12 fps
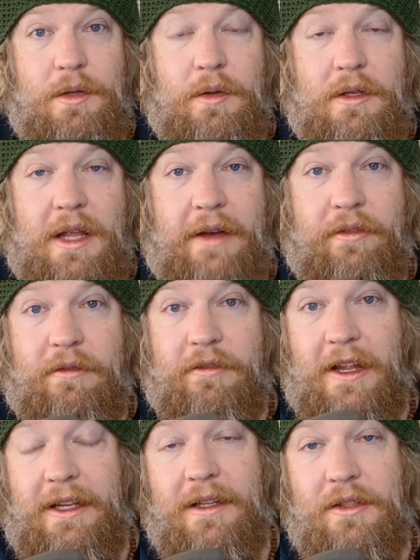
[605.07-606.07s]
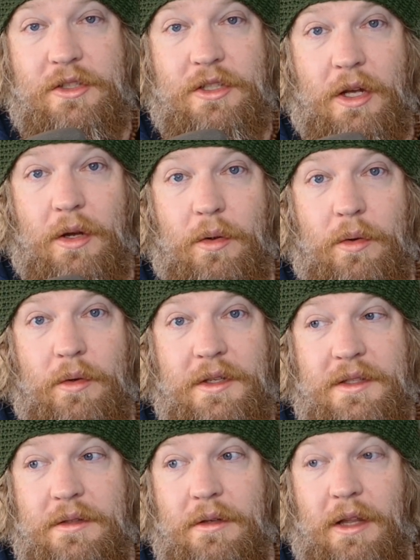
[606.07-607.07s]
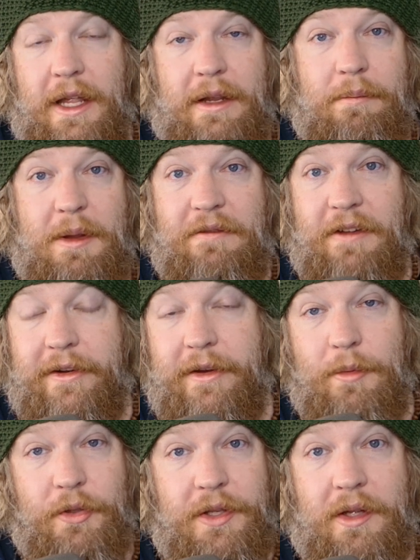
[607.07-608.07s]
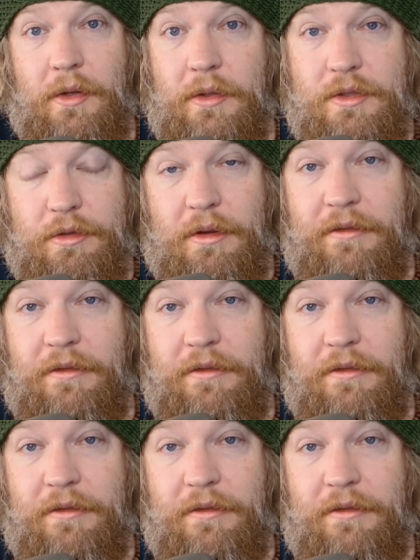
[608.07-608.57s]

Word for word: you could have a Viking show like be very multicultural.